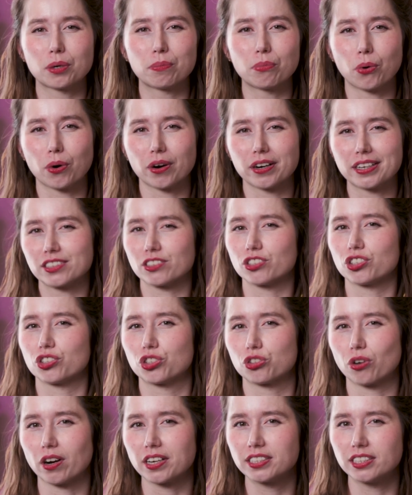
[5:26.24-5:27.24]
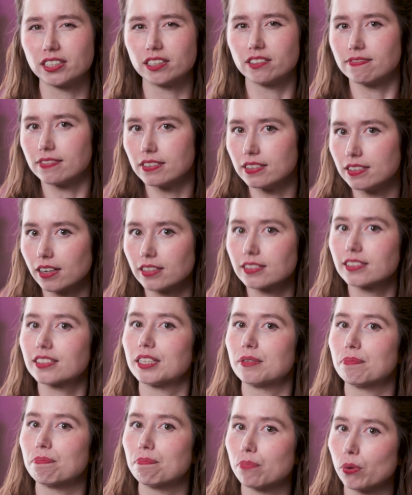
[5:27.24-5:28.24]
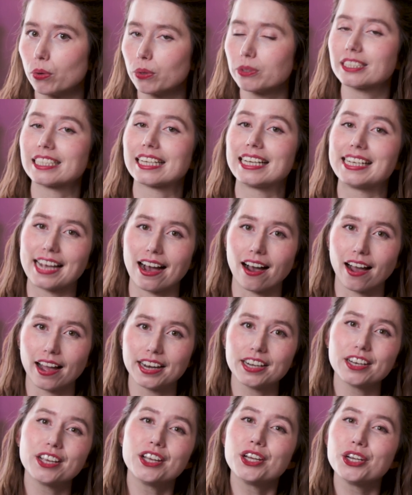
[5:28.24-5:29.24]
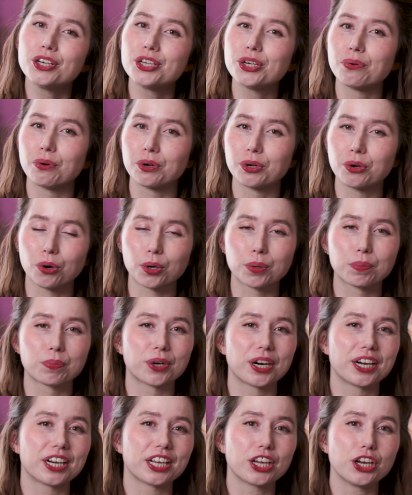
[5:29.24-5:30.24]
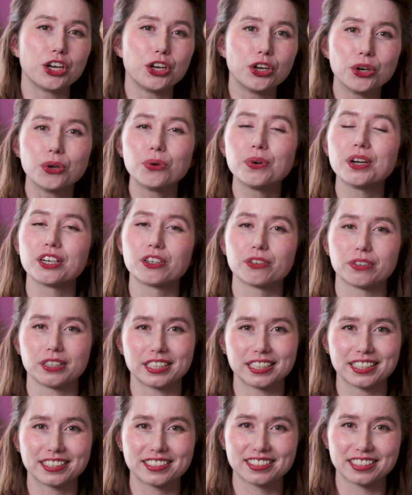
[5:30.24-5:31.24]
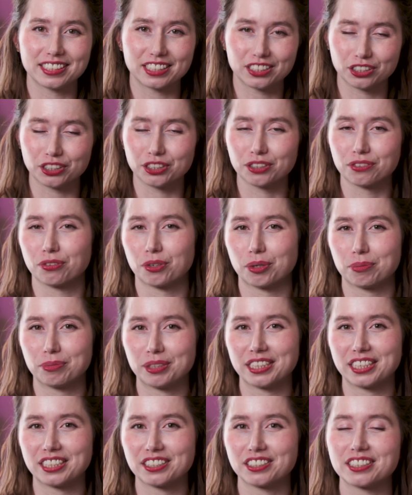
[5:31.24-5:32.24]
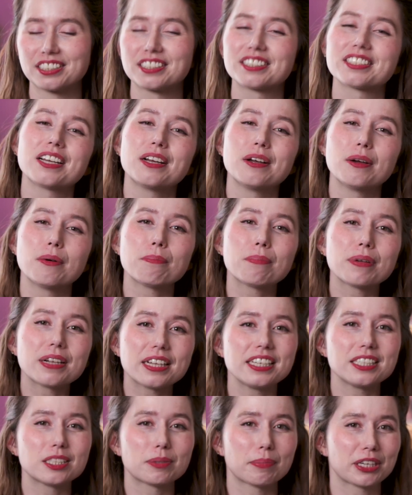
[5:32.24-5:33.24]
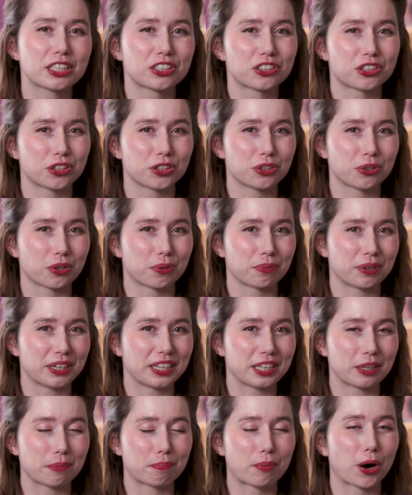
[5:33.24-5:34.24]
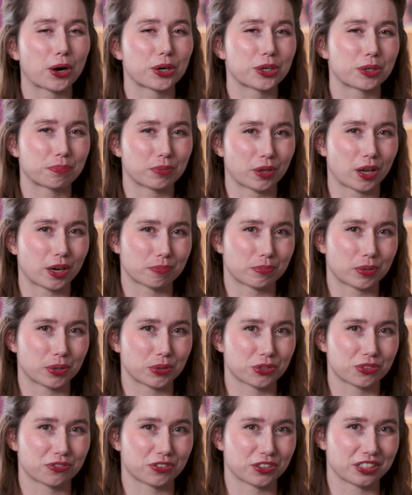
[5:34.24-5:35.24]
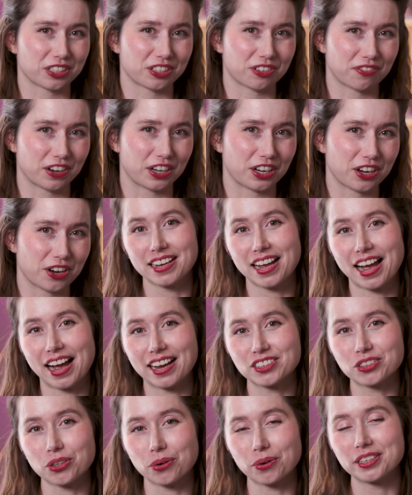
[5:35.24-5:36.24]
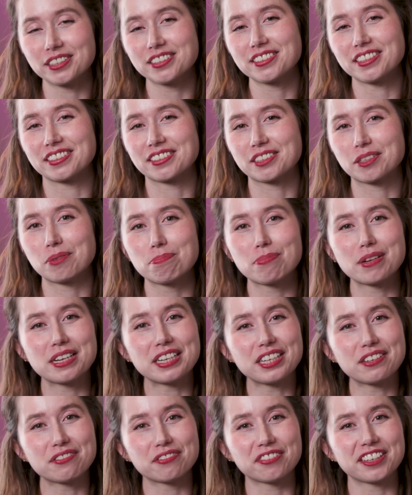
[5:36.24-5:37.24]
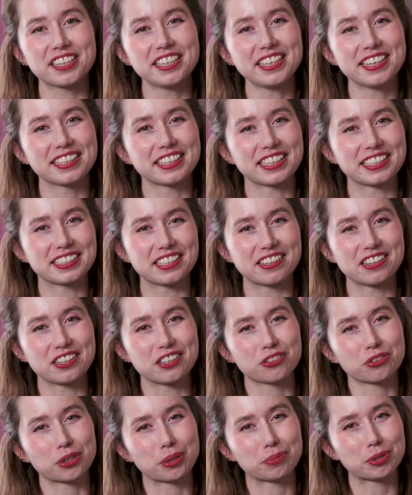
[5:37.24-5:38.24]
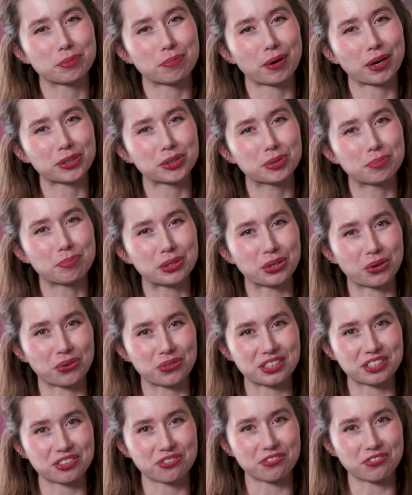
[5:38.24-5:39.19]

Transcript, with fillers: a more instructive nuts and bolts guide to incorporating new ingredients into your formulations, please make sure you are reading the partner blog post for this video. As always, it's completely free and linked in the description box below this